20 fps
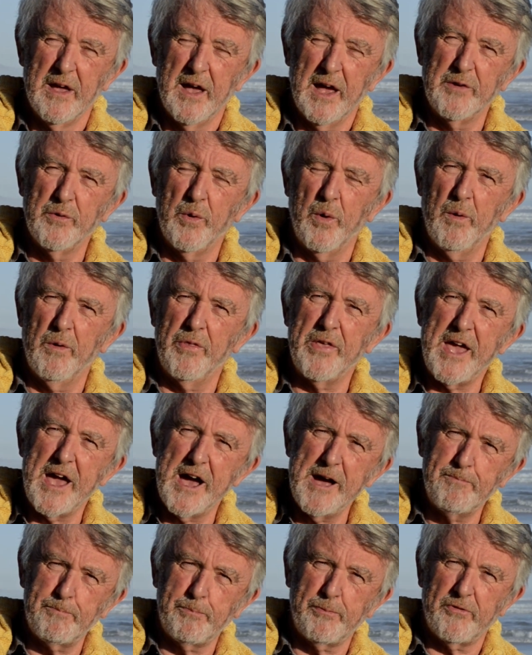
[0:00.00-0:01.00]
and all the
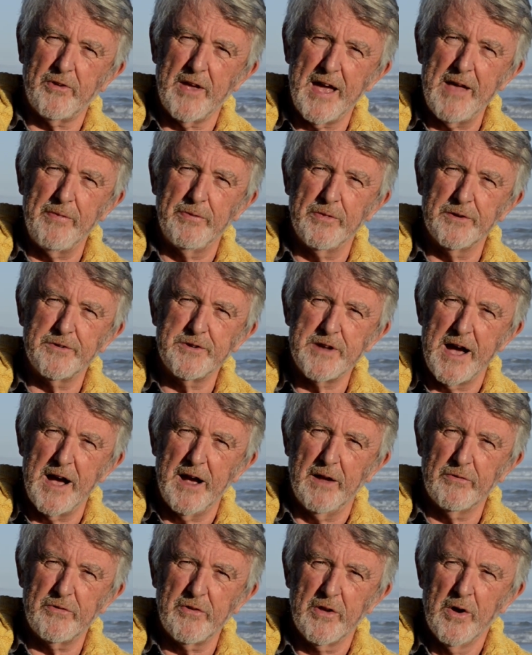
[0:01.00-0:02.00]
ups and the
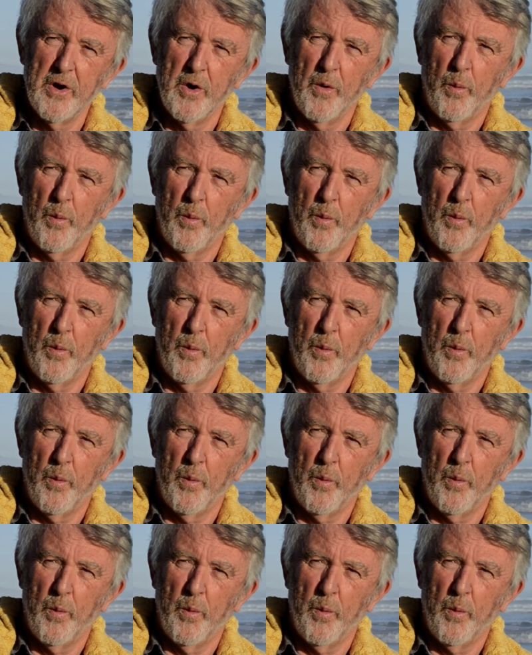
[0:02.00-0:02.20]
downs,